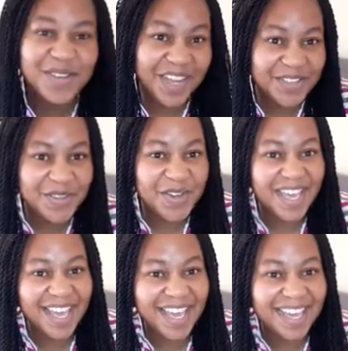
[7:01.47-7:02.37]
you cut your
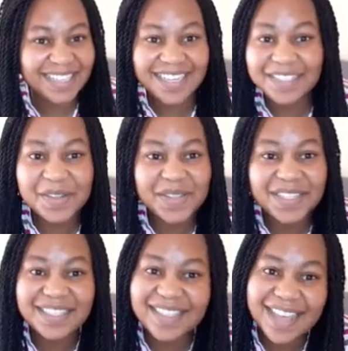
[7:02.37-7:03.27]
hair? Tato,
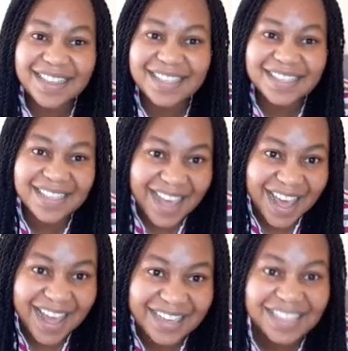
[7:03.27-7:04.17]
this,
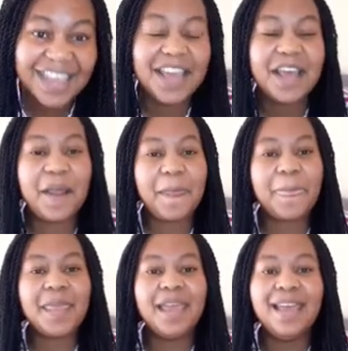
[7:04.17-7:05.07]
that.
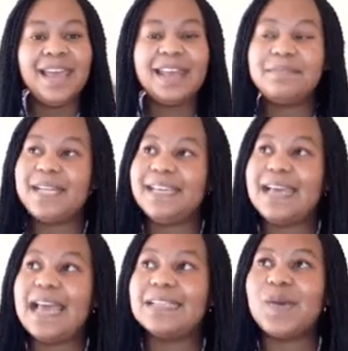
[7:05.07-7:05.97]
And I'm like,
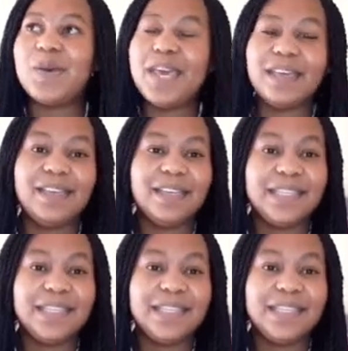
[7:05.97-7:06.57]
guys, okay.